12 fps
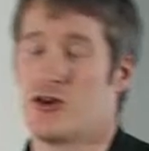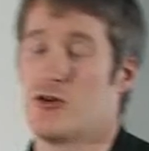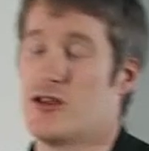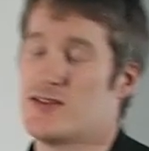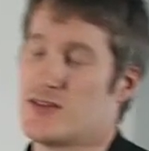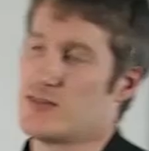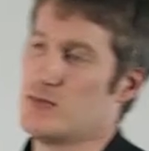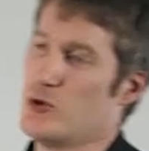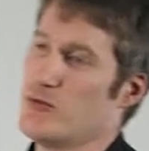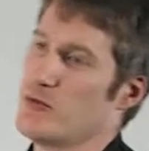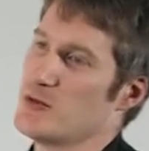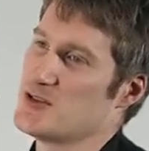know, is this a
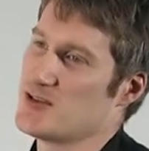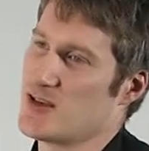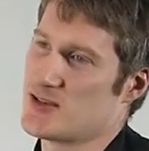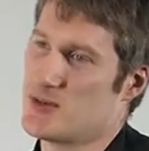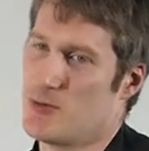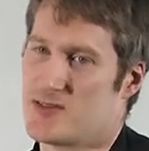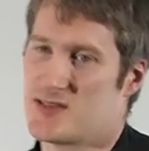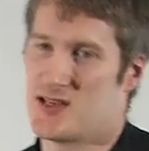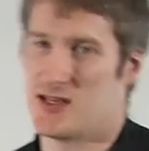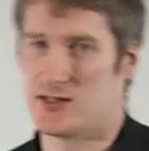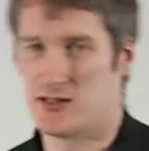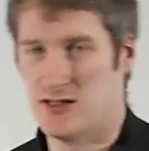movie which is actually worth
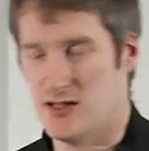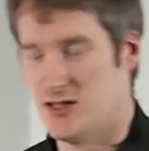seeing?